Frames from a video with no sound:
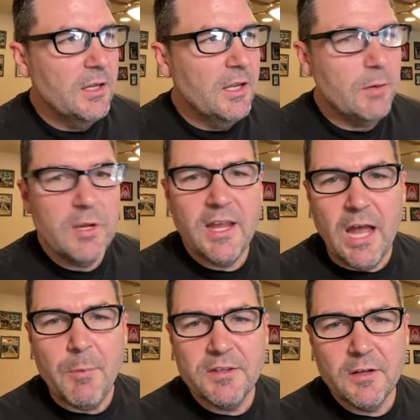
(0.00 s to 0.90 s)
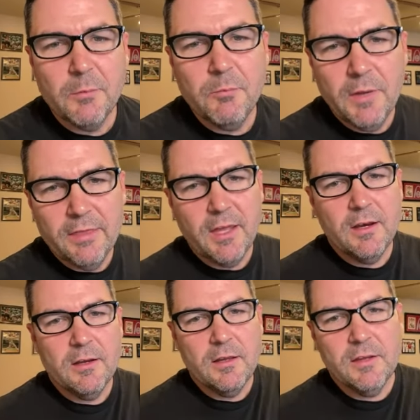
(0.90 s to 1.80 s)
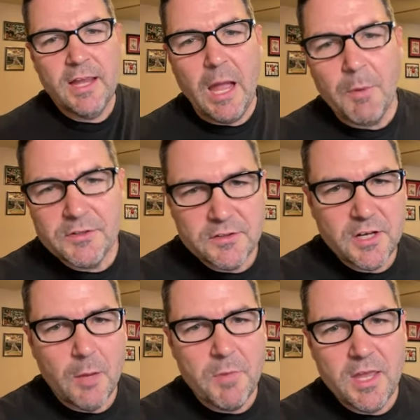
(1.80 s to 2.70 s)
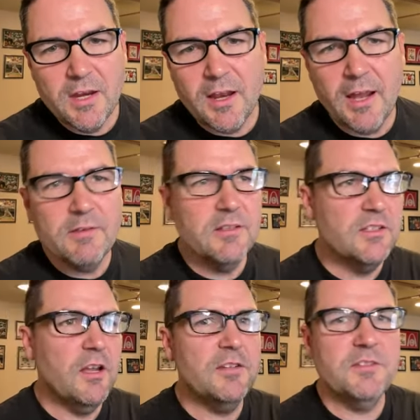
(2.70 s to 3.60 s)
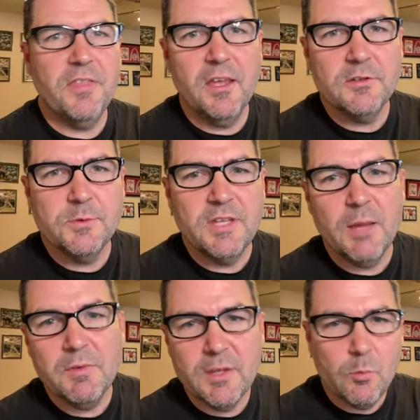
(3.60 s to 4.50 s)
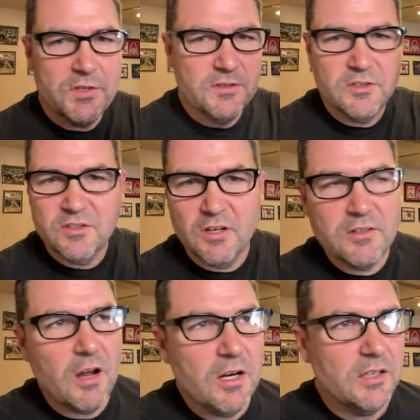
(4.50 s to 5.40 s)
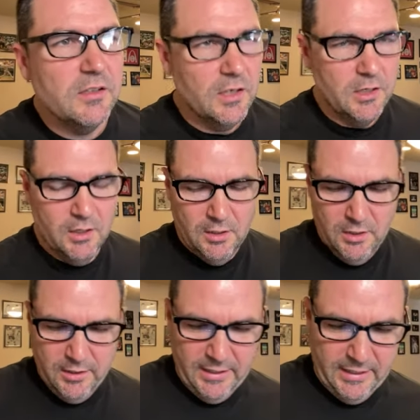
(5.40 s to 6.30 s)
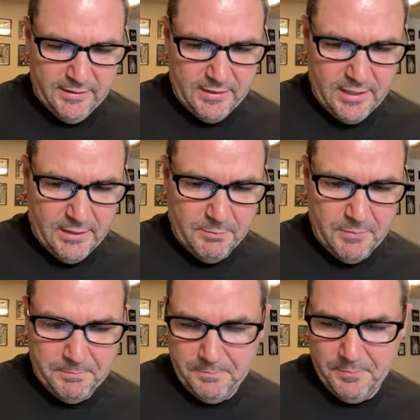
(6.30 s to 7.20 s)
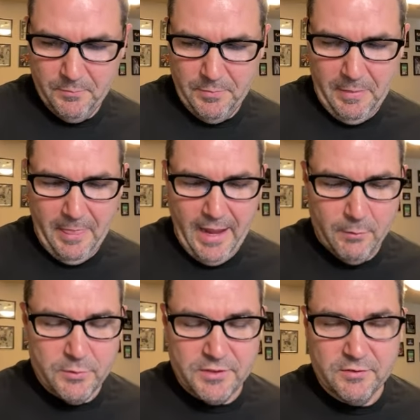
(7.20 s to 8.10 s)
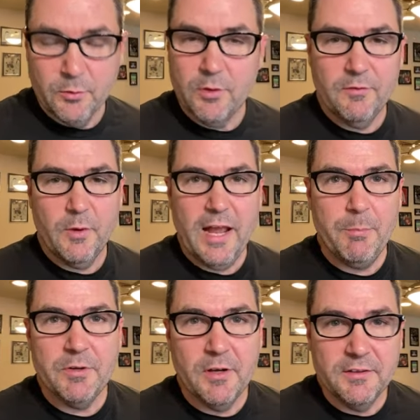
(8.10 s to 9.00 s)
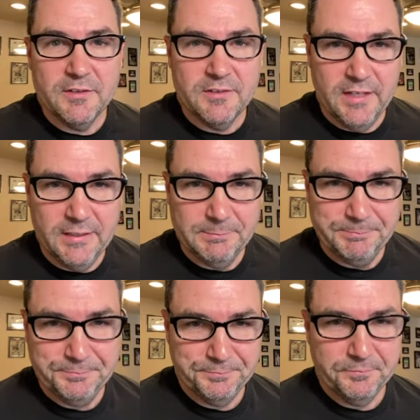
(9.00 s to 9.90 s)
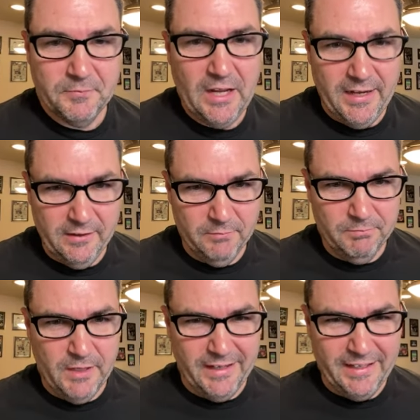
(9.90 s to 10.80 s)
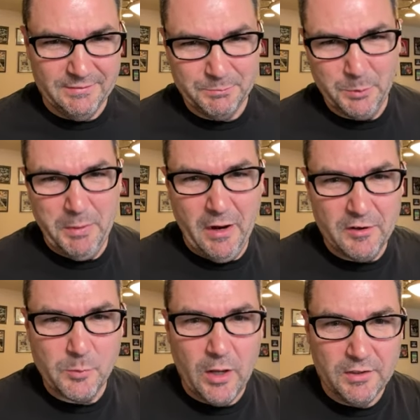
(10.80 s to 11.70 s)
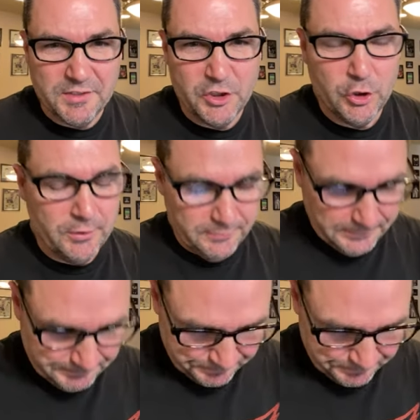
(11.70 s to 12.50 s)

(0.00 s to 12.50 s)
and we comment on them, and then the commenters come in, and I discuss things with them, and then we just start talking. And that was sort of what happened on this date. I didn't, again, prepare as well as I should have,